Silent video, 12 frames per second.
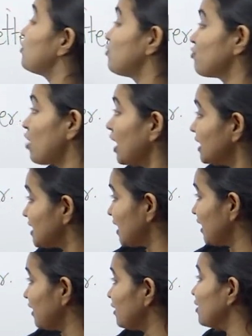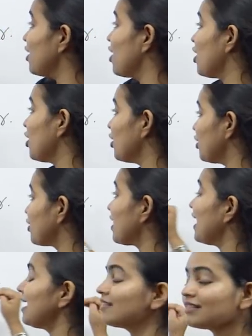writing
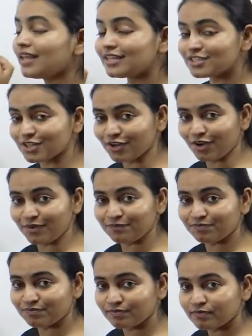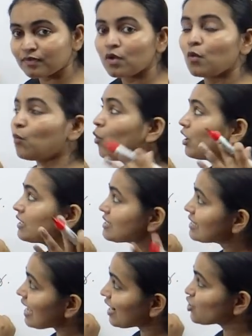her a letter. What is
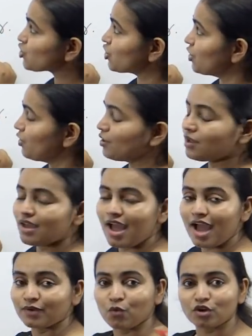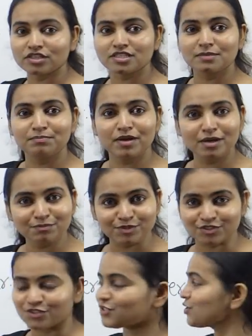the action and what is the
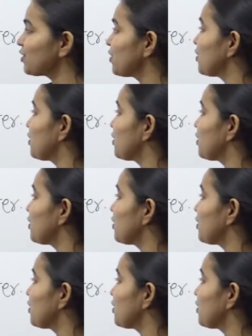purpose?